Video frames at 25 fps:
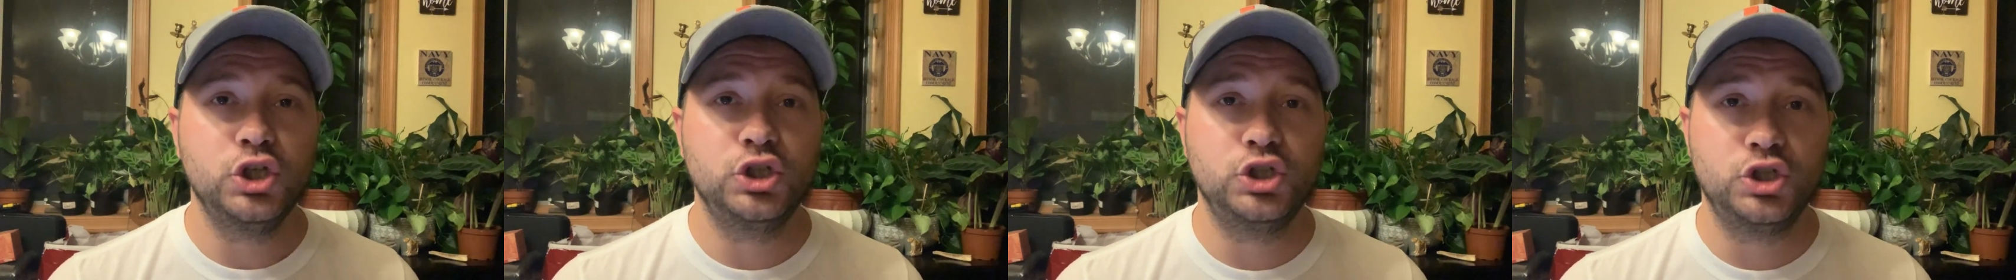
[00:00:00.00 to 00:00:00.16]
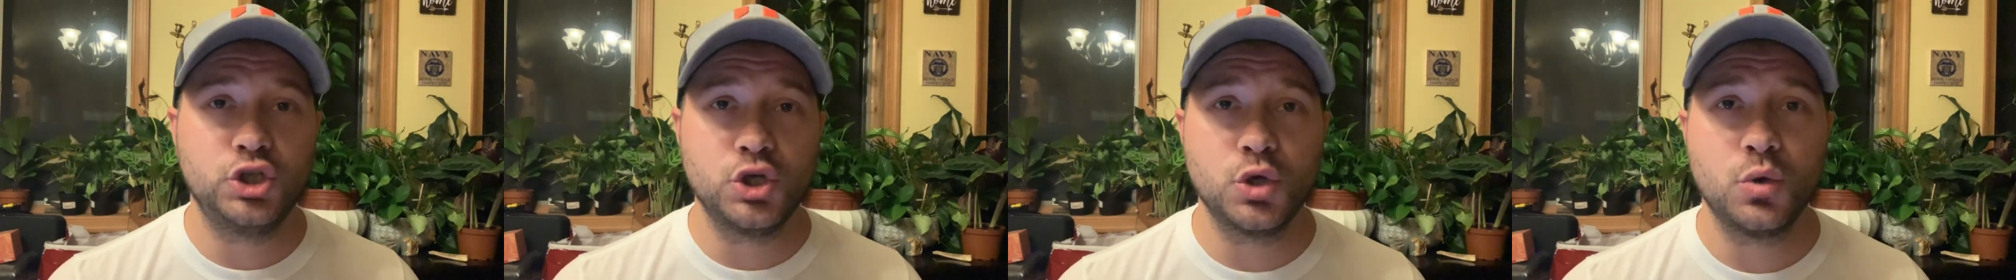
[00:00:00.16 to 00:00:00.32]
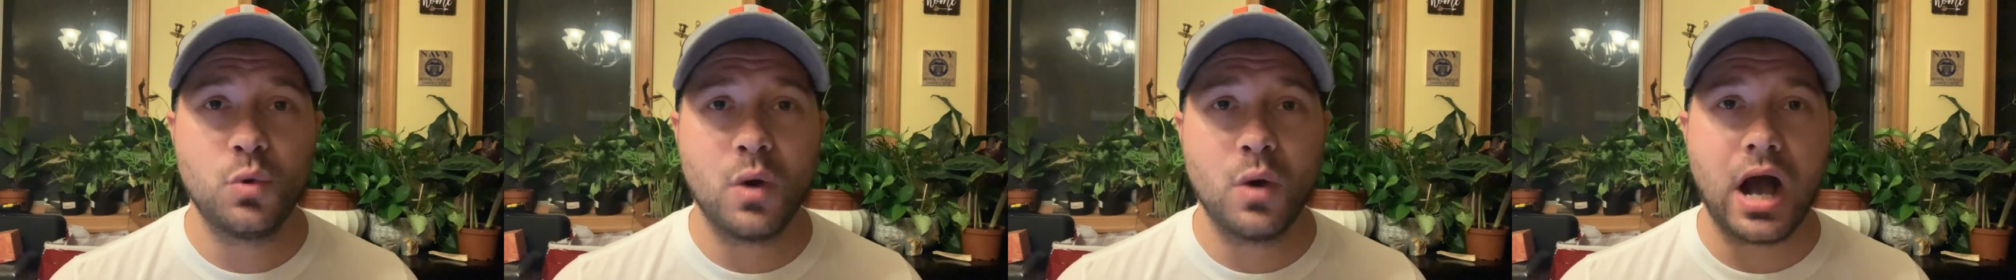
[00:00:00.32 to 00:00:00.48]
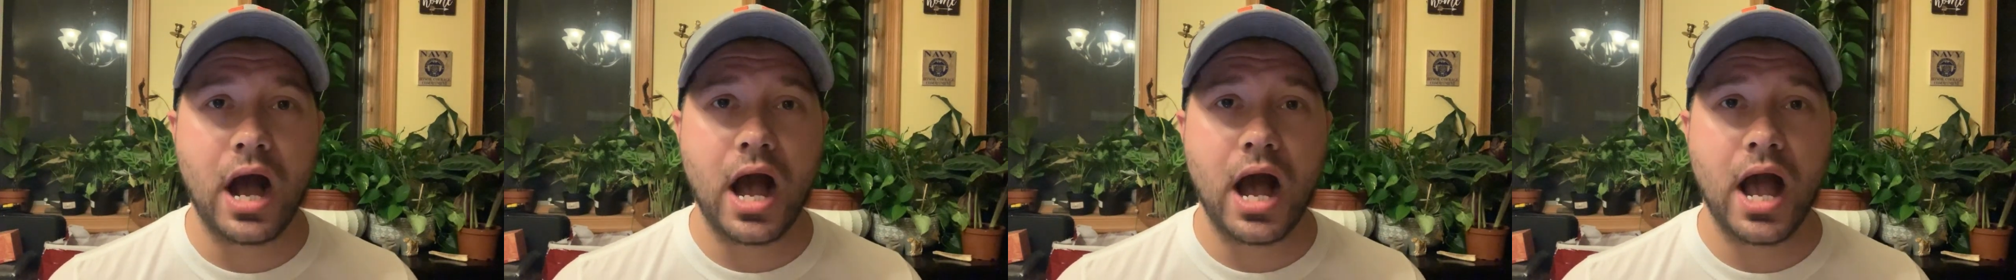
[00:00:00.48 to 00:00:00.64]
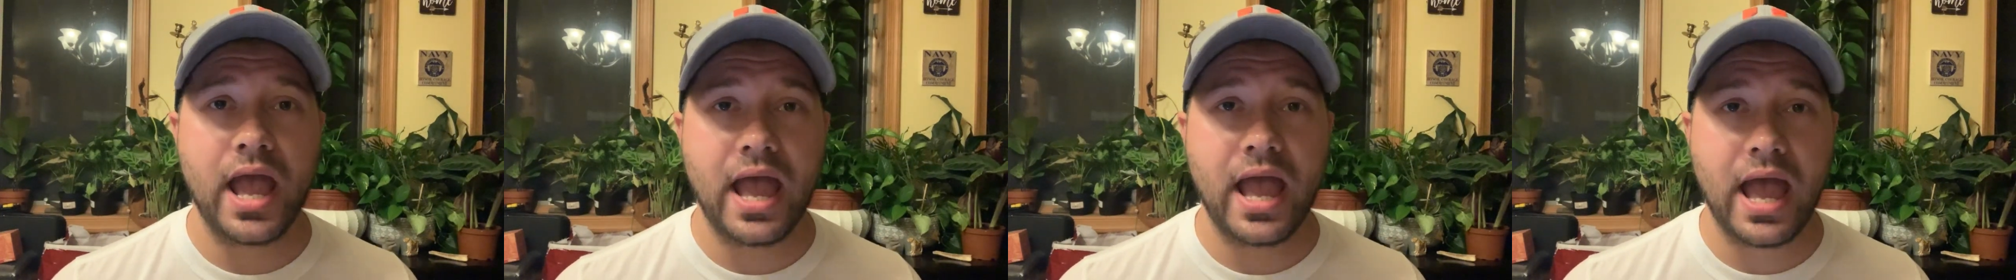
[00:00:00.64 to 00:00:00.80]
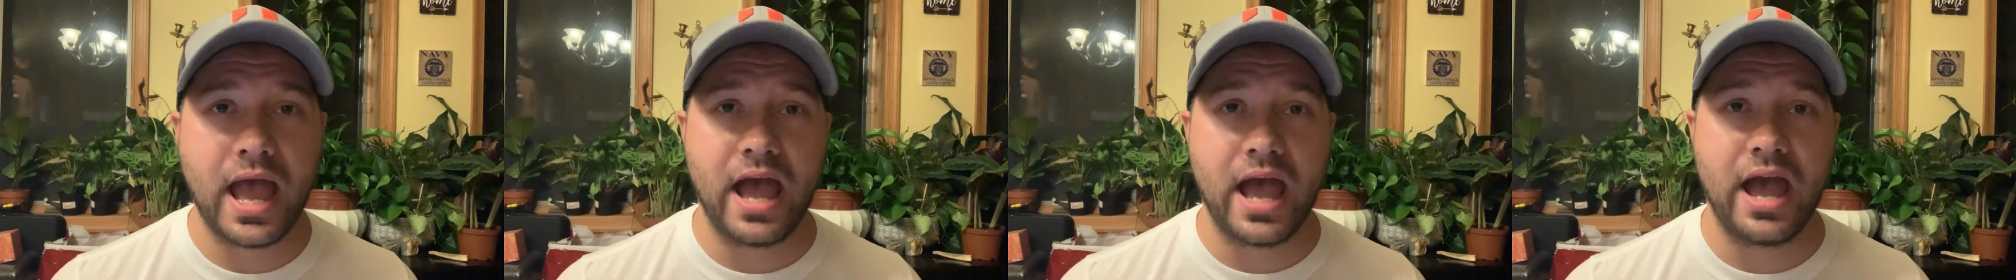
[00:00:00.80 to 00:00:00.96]
Do
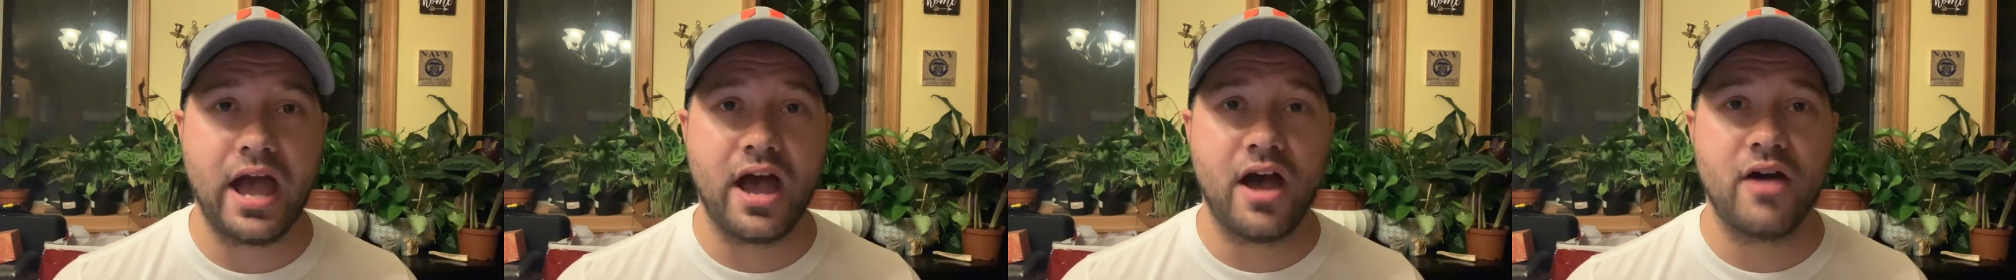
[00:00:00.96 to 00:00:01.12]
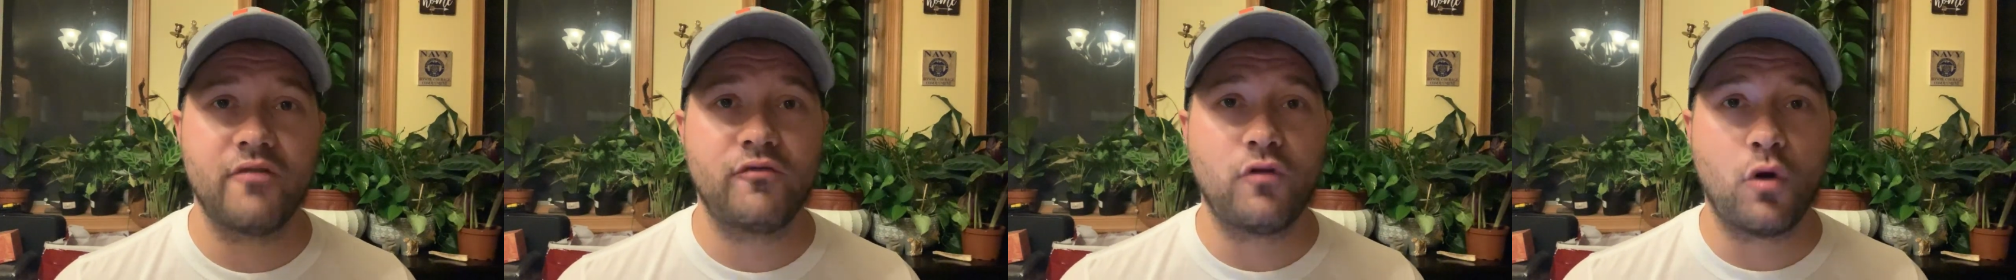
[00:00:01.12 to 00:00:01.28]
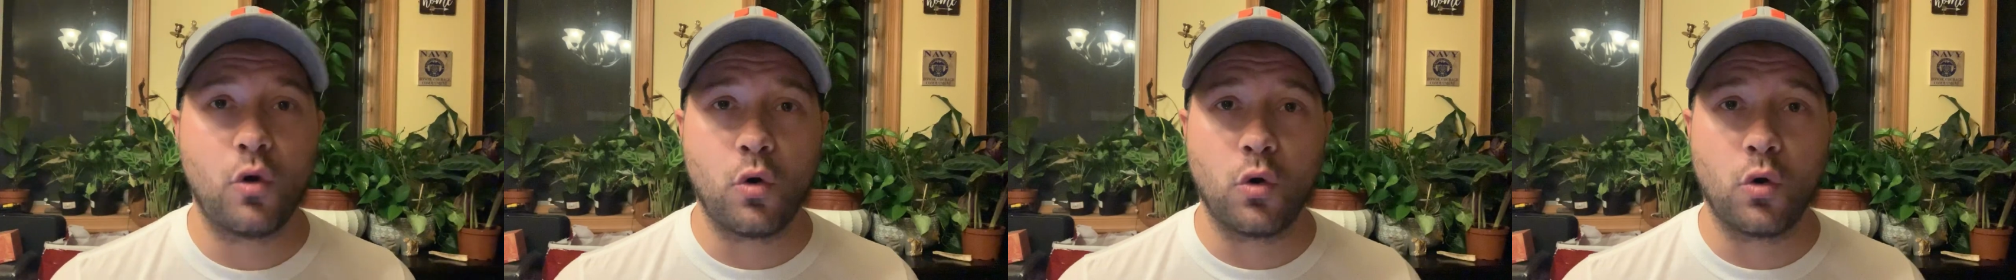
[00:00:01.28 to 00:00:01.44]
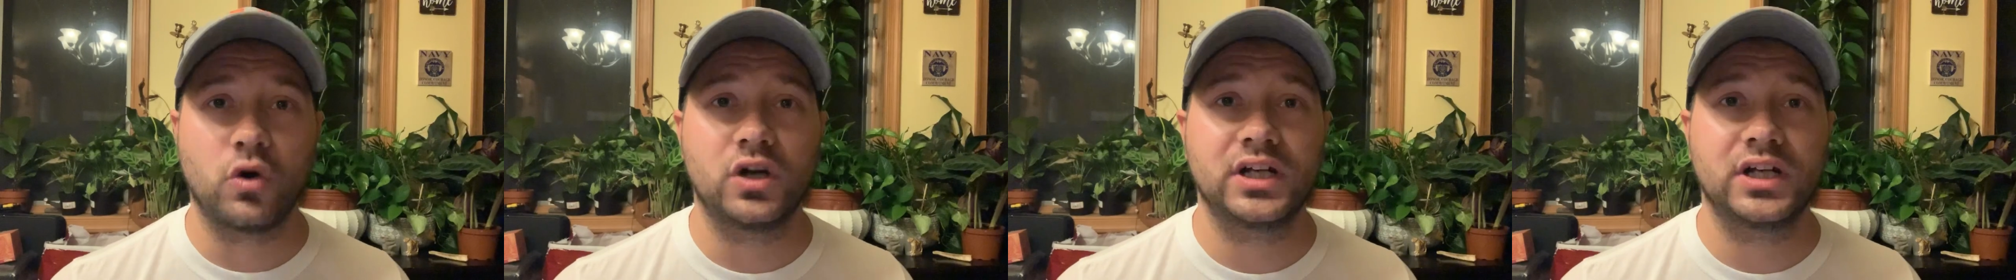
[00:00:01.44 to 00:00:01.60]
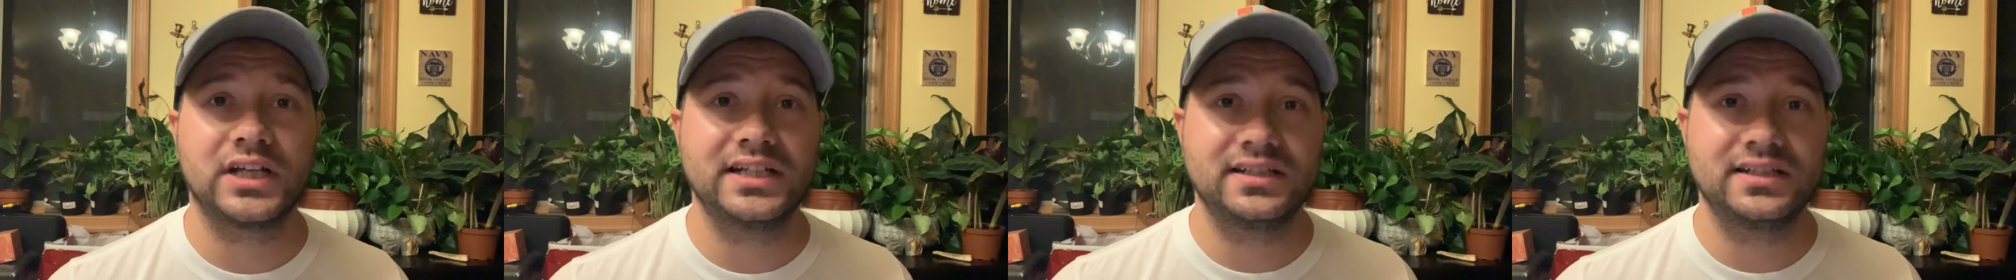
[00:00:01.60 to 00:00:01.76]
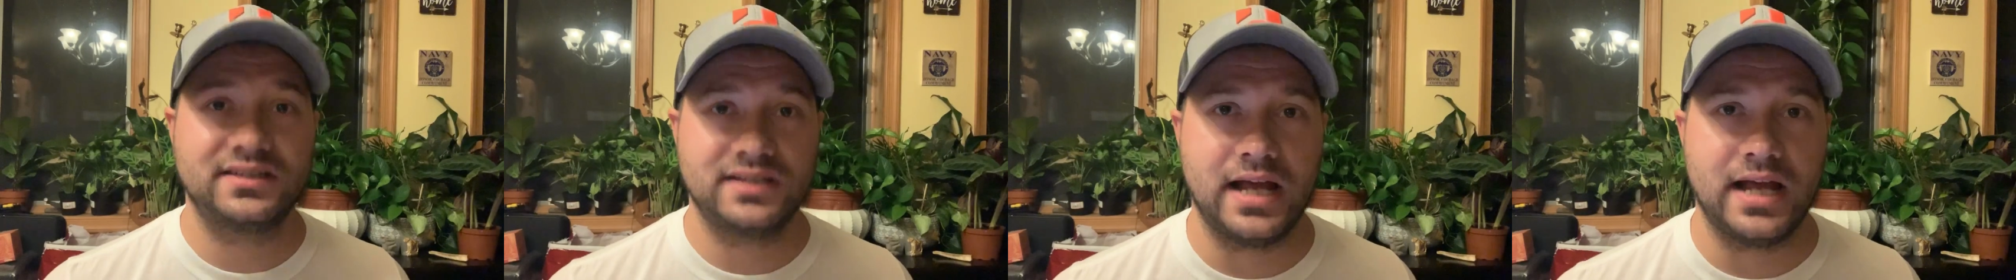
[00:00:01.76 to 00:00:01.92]
I have
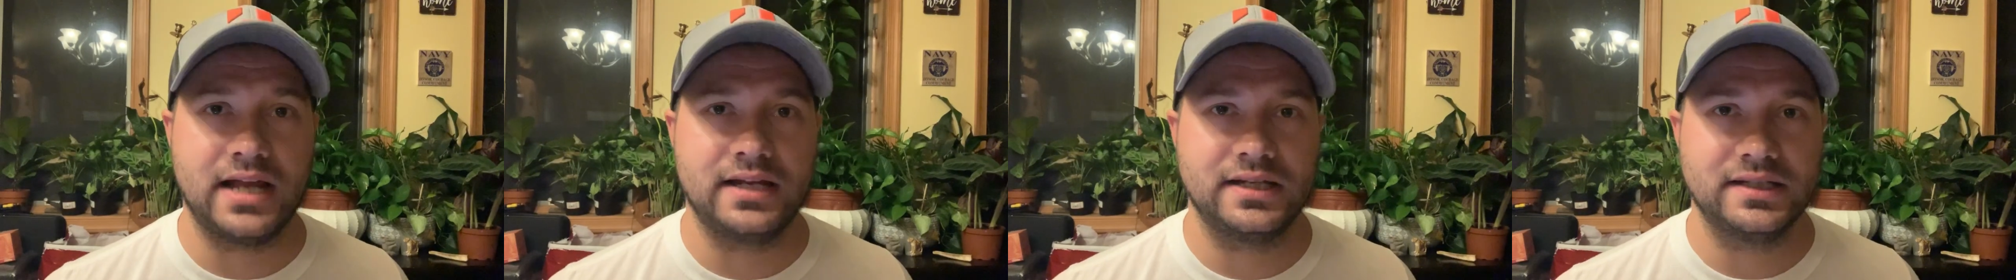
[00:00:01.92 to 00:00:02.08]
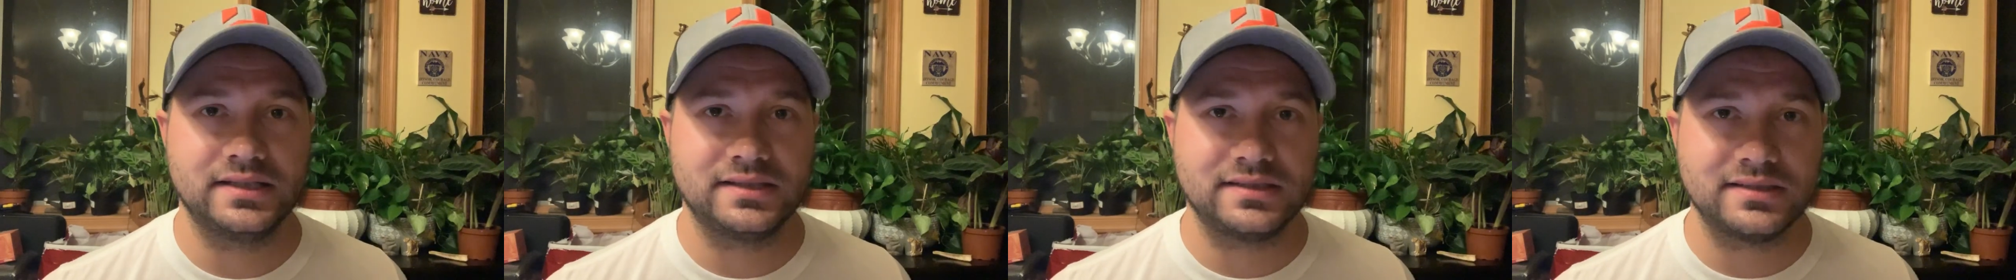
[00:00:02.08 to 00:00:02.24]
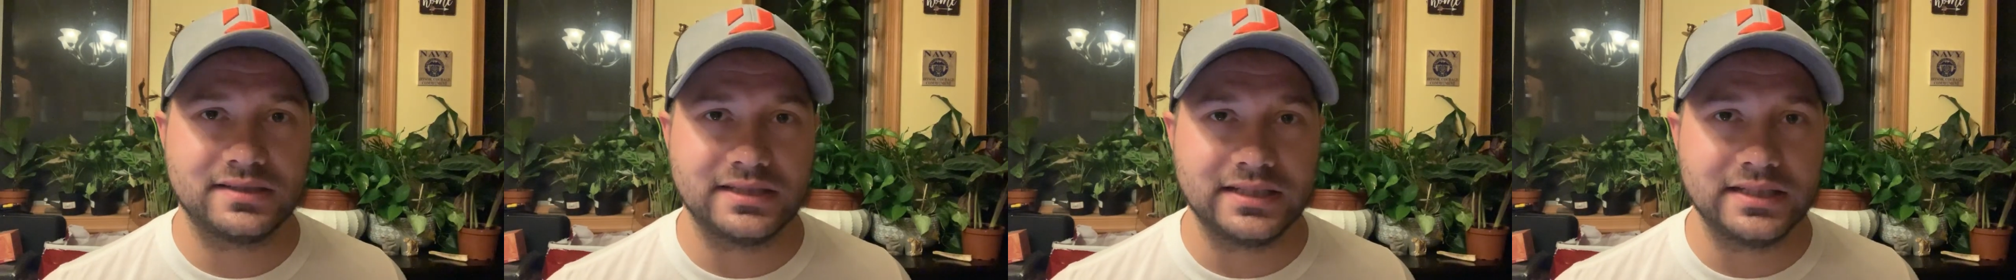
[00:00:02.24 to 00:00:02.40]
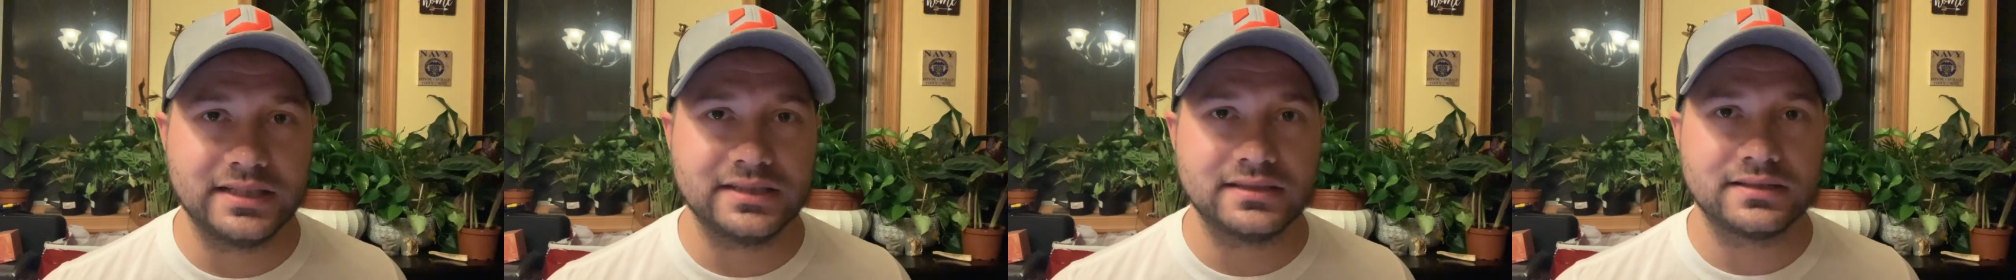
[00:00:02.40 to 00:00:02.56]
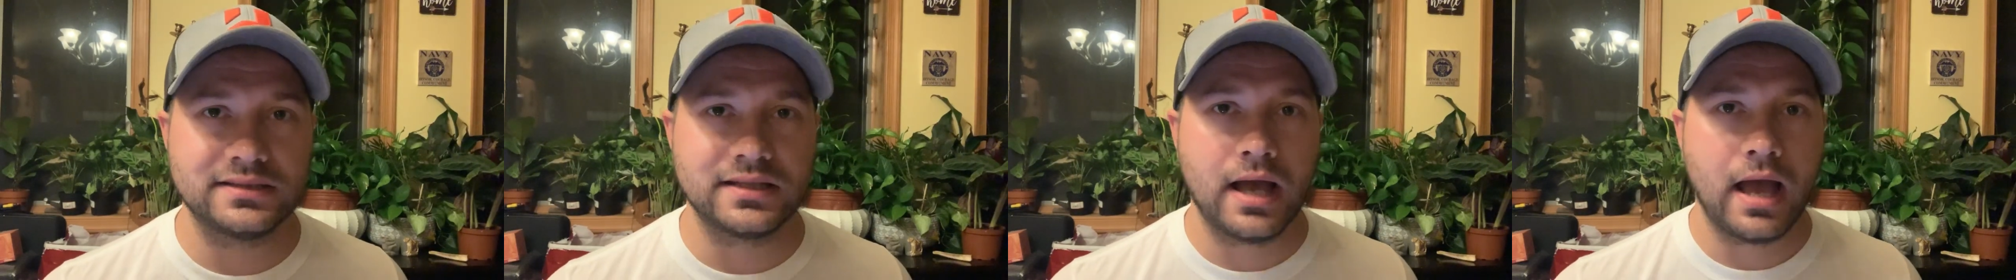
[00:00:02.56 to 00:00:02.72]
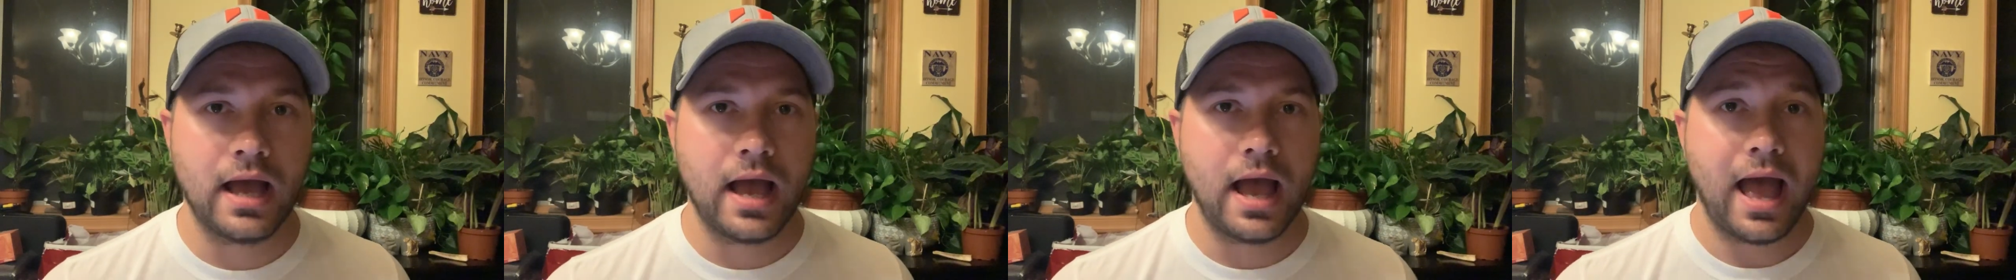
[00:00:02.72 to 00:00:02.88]
hoarding
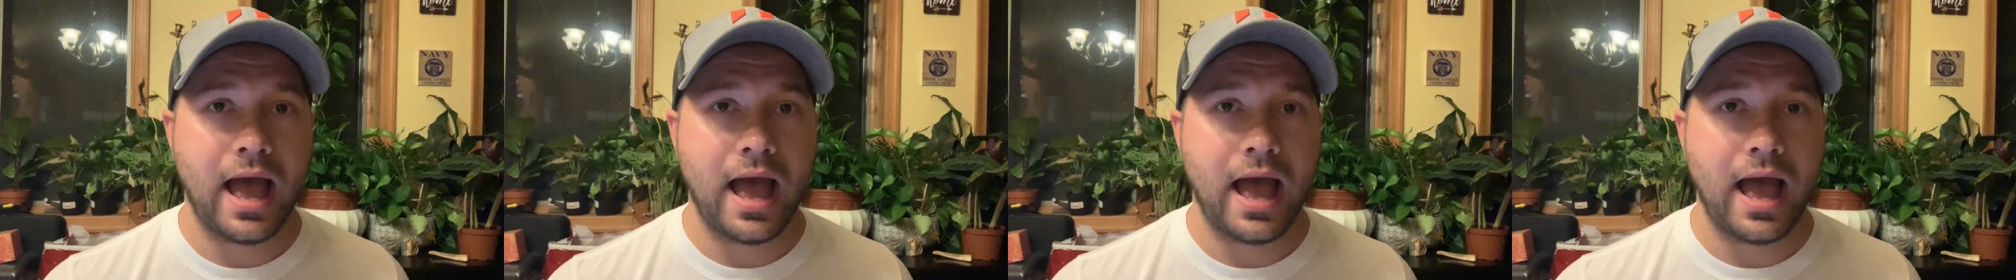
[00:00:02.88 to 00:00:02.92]
tendencies?